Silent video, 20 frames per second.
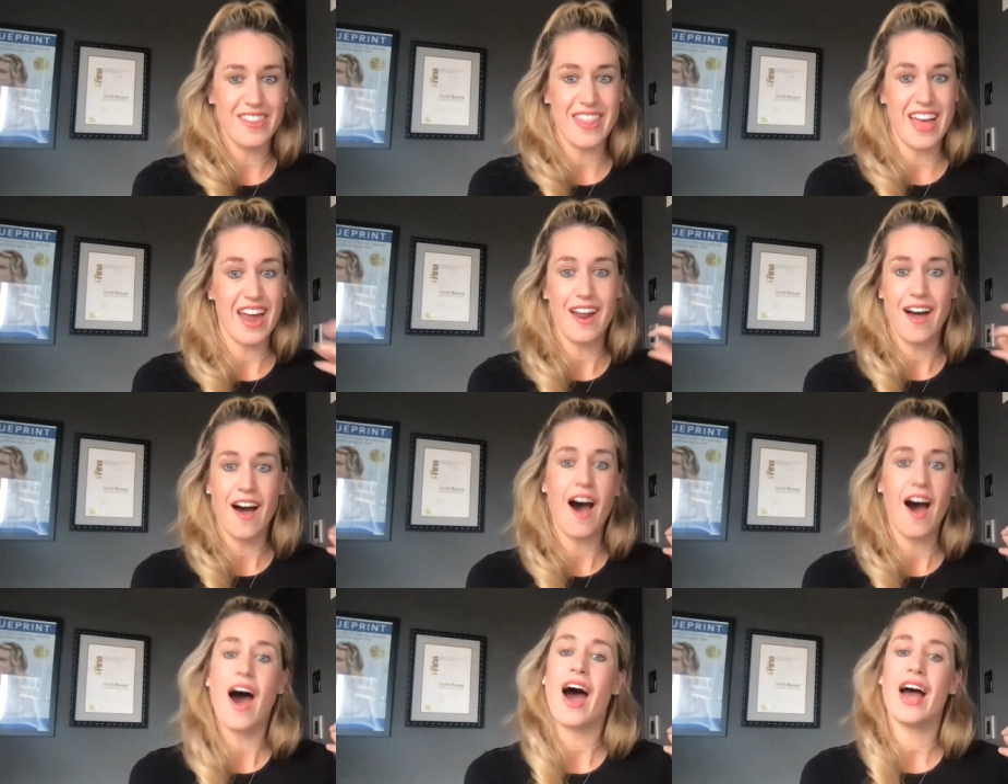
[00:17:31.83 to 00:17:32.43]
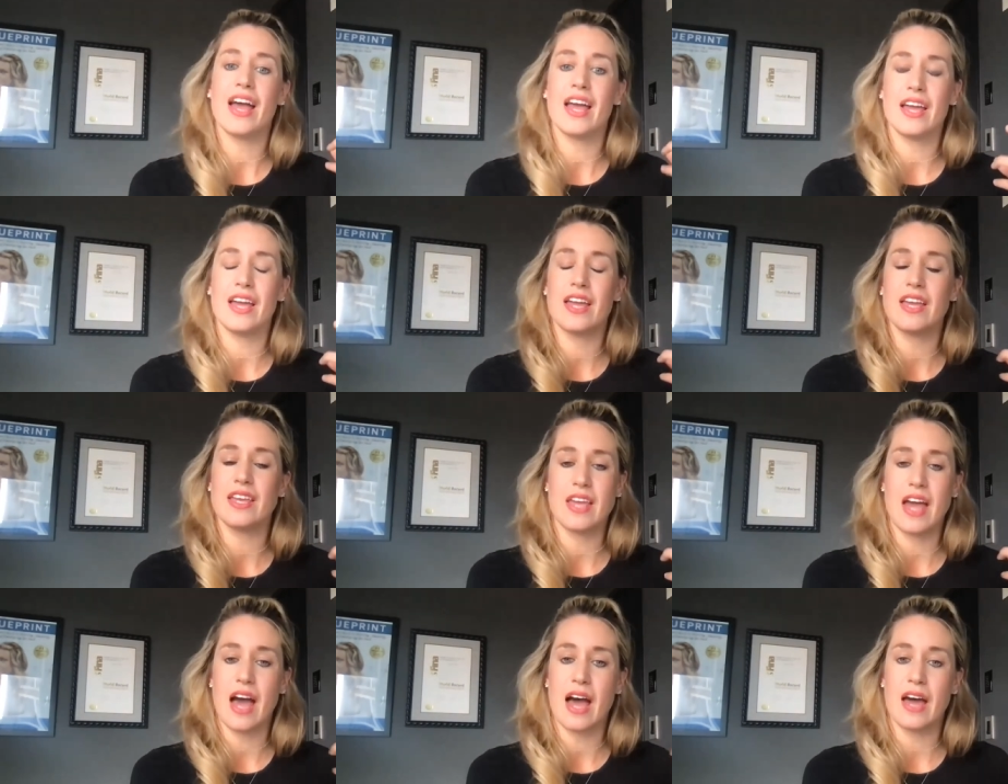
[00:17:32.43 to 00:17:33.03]
that high
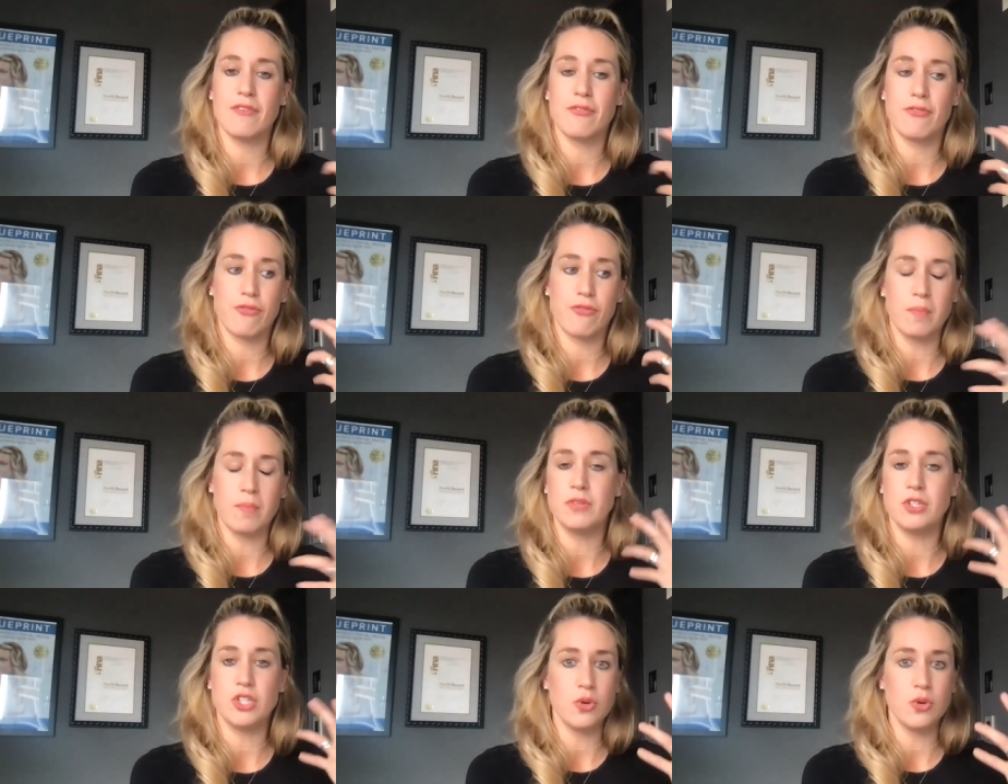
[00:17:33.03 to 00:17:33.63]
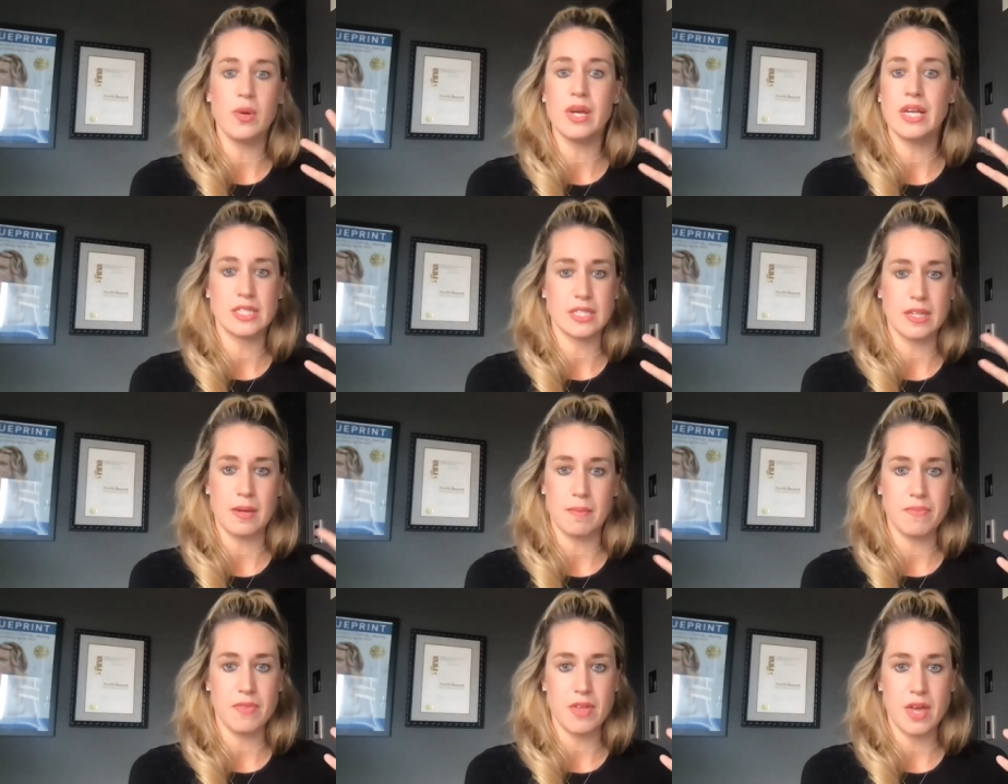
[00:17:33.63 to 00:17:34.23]
yet from doing
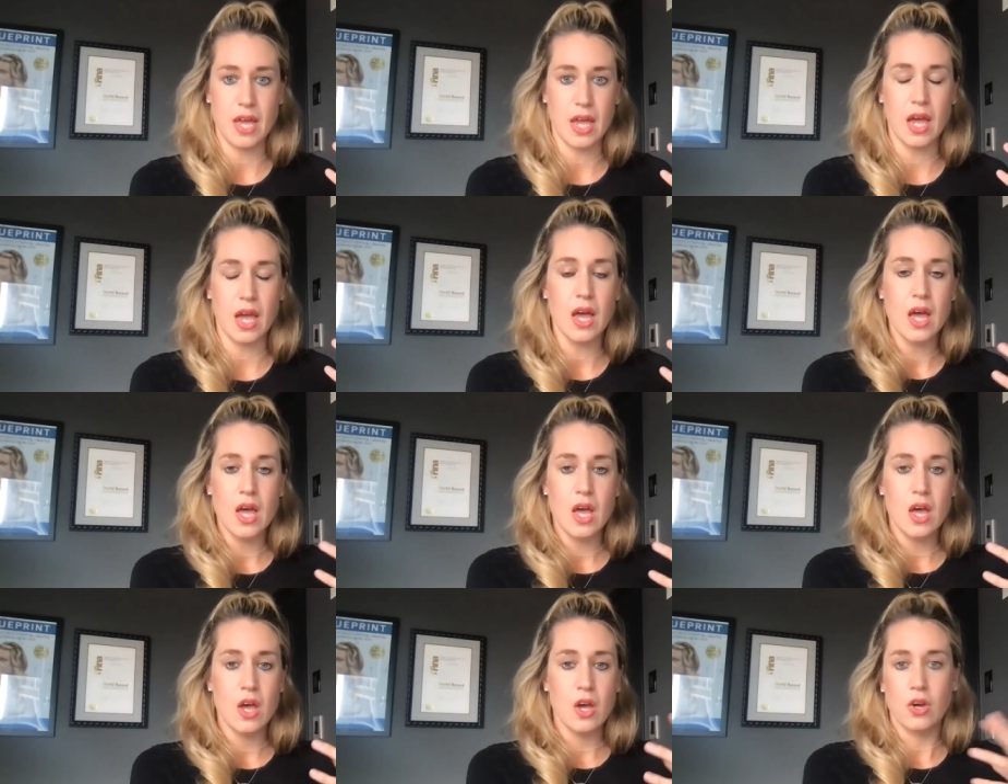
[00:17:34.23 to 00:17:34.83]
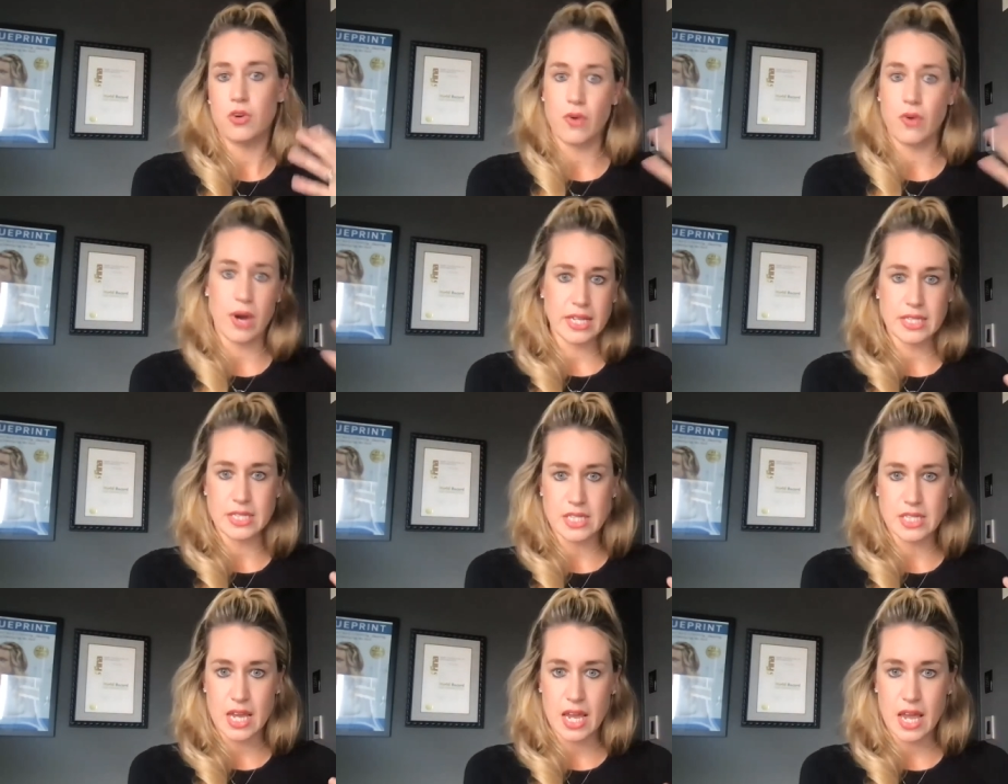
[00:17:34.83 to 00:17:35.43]
something
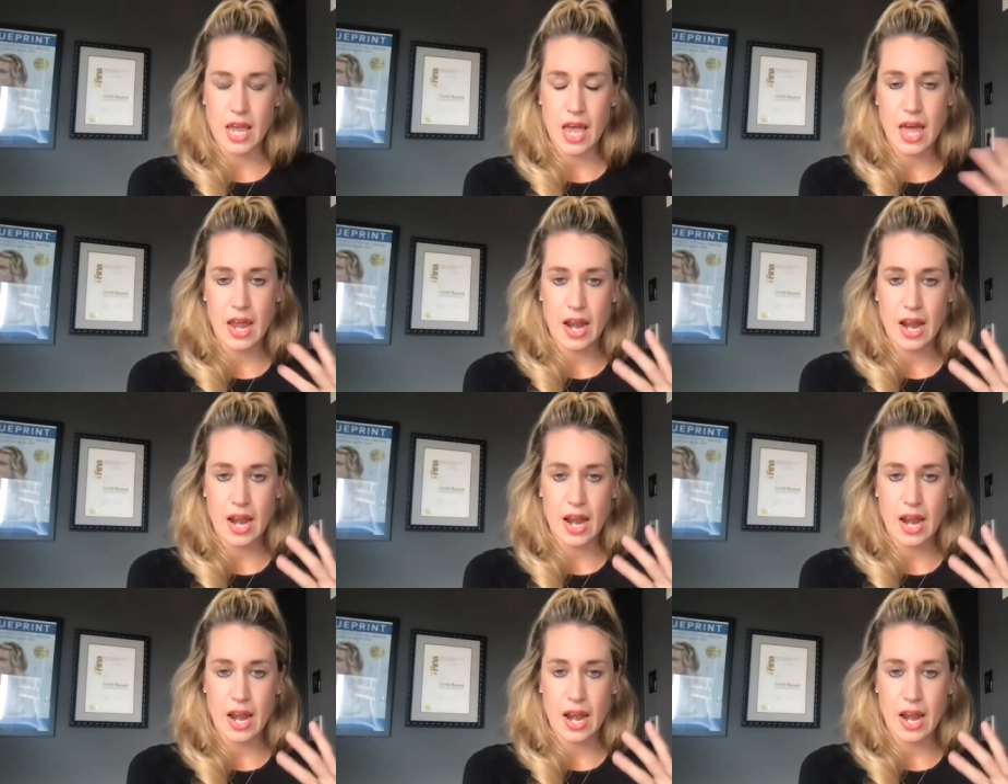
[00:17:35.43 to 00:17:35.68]
crazy.